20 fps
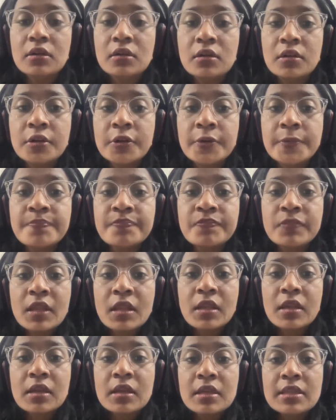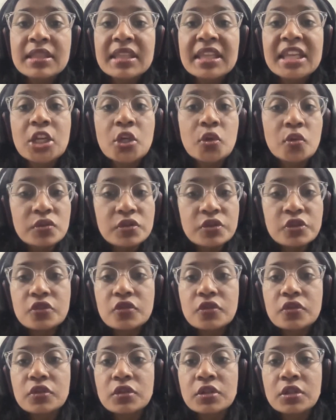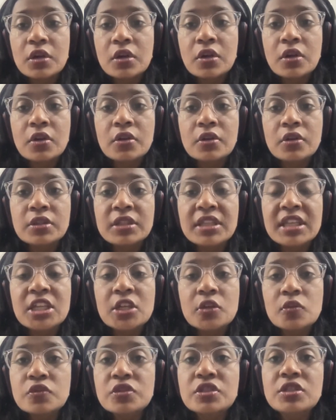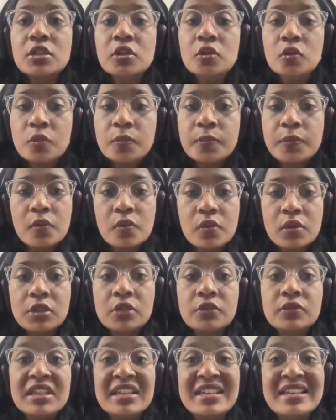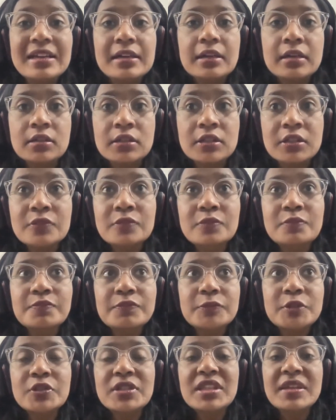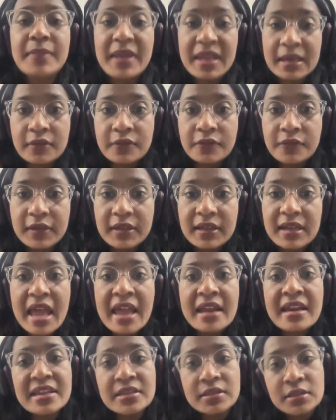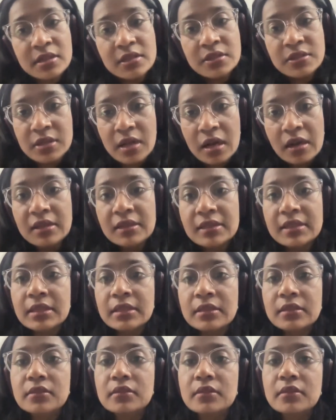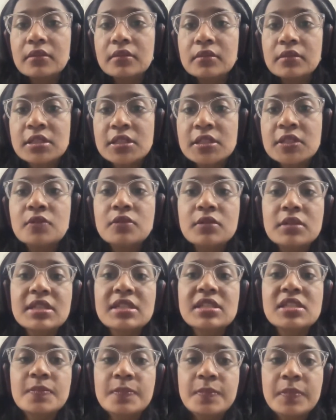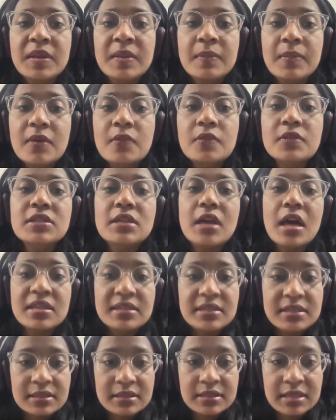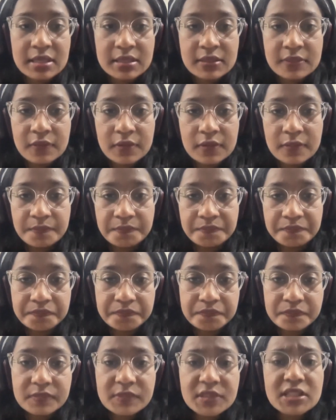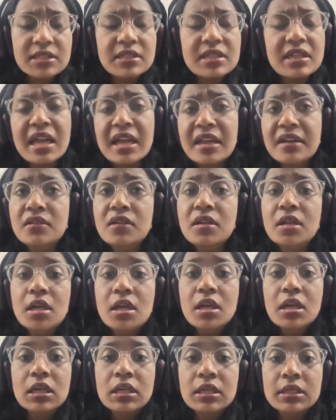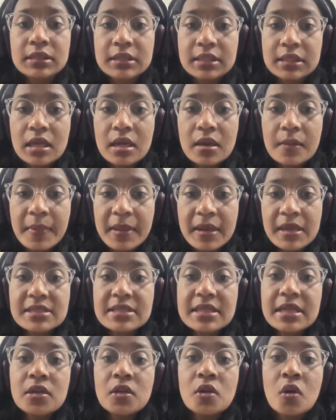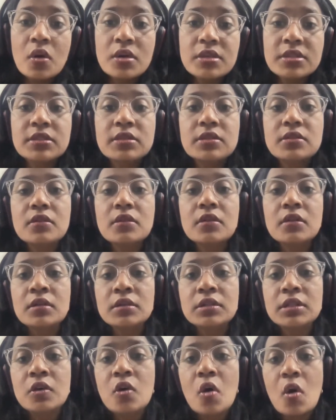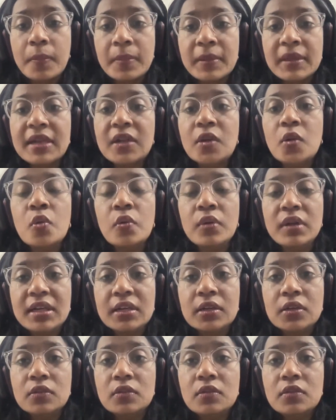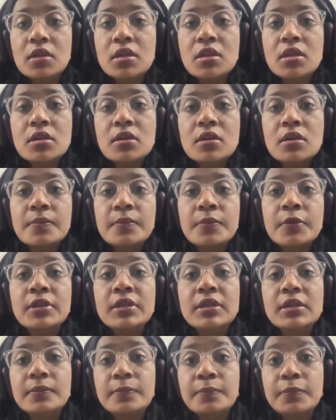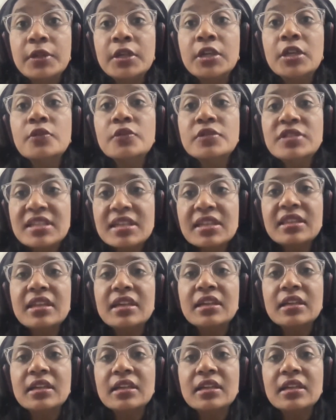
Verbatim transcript: they used the loophole to their benefit, and as a result, the suit against Biba was unsuccessful, and Ritika Apparels had lost the copyright owing to producing